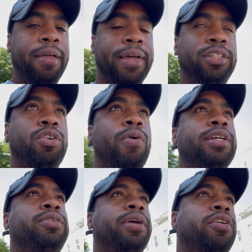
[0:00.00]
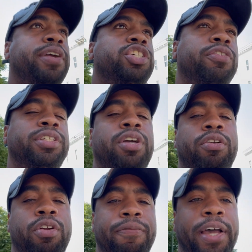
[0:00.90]
that's going to increase your
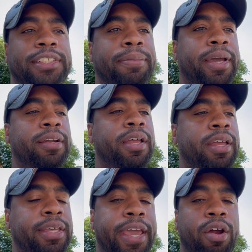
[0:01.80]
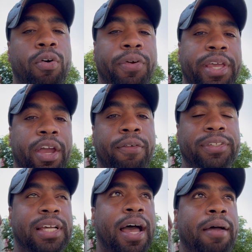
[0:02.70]
return on investment year over
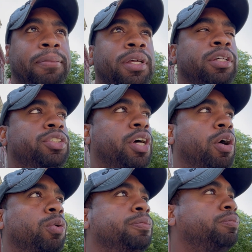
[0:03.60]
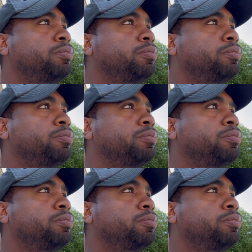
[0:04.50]
time. So